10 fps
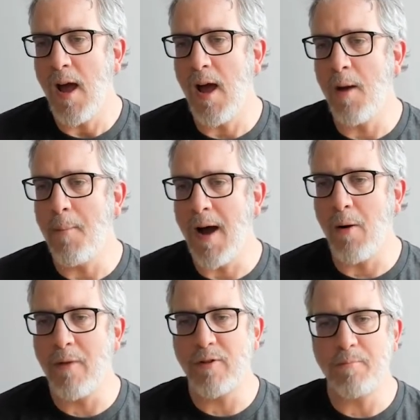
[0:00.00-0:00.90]

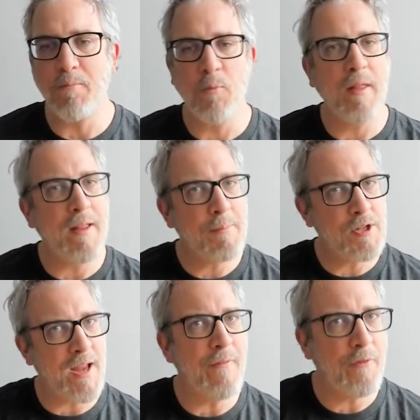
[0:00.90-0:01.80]
However, within
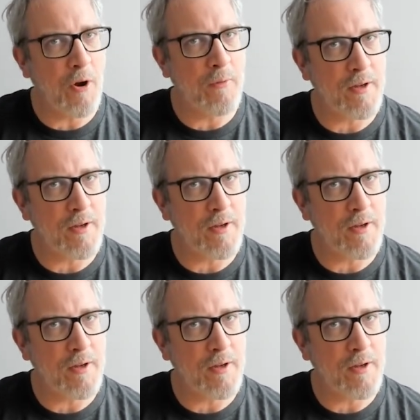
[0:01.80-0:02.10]
Magento,